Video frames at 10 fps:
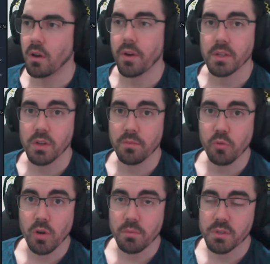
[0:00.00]
All right, so I've
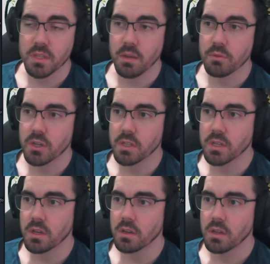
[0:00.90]
brought up the Steam charts
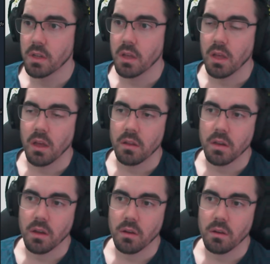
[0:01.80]
here.
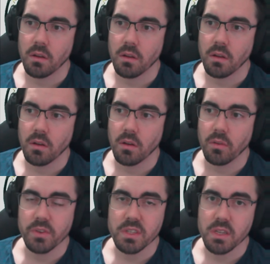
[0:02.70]
Now,
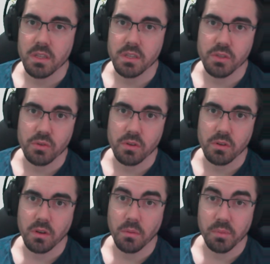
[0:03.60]
obviously this is not
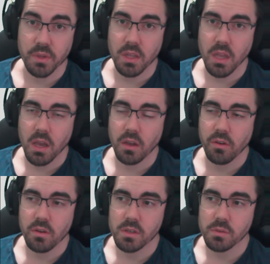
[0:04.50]
completely
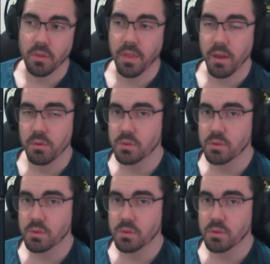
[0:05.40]
accurate to what they were